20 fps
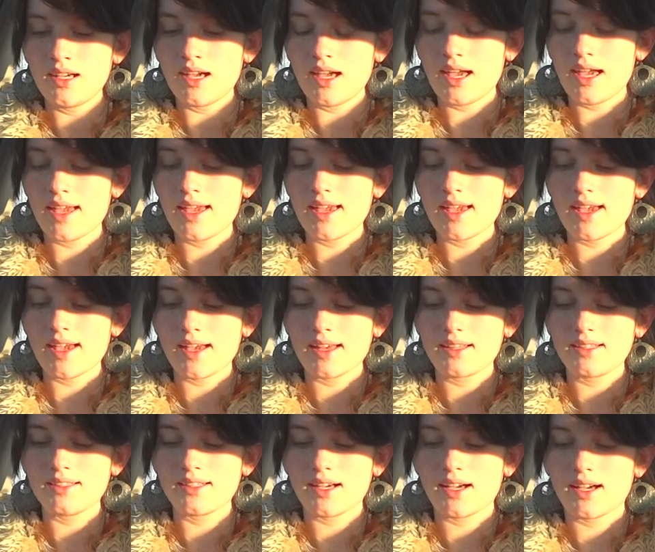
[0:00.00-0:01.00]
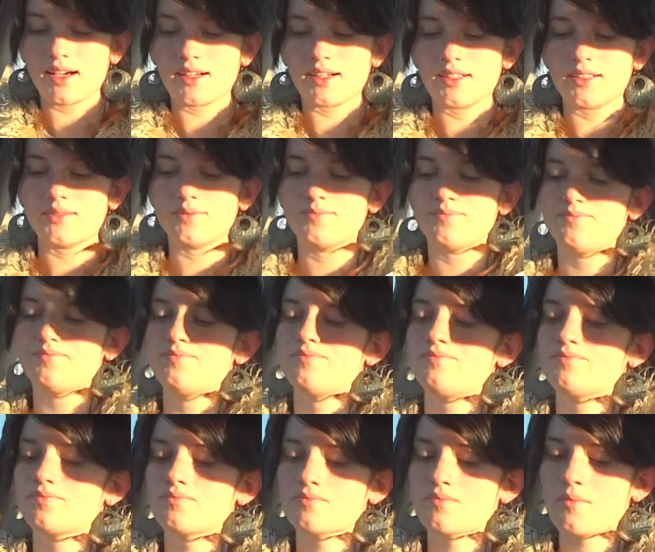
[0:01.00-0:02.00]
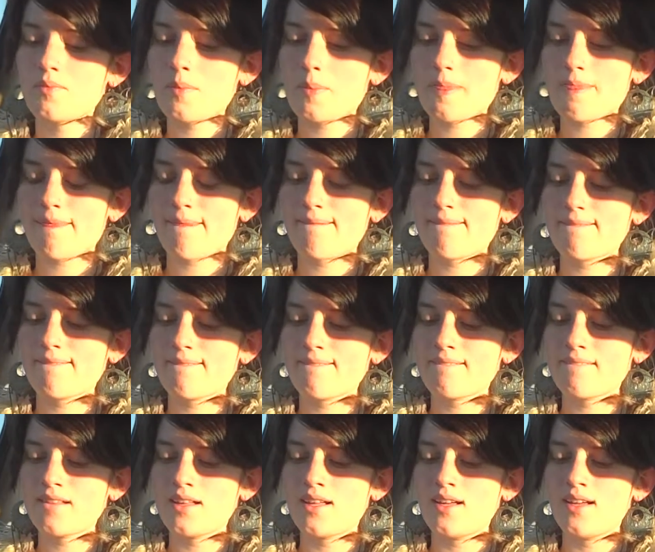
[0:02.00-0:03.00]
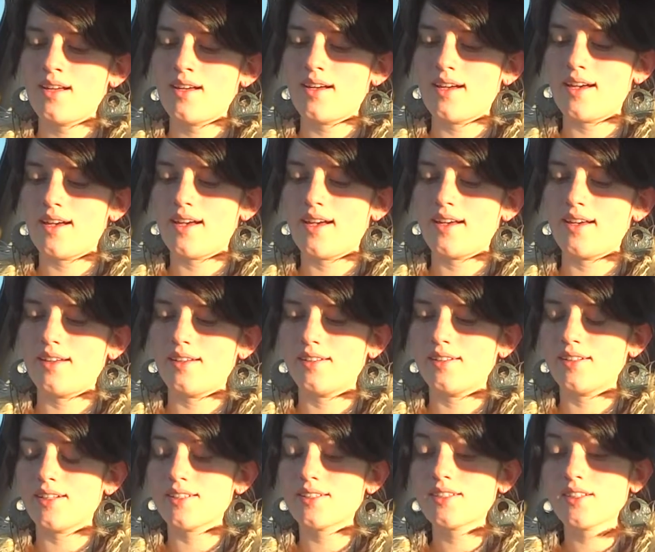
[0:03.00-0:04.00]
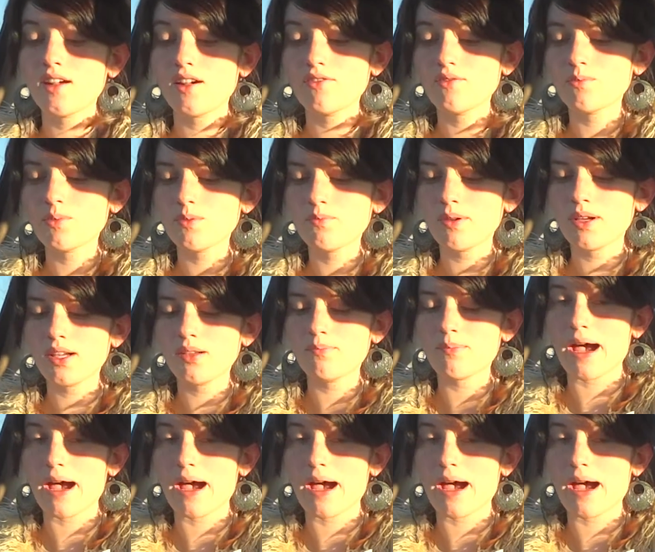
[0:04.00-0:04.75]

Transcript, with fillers: And, um, and I still haven't been paid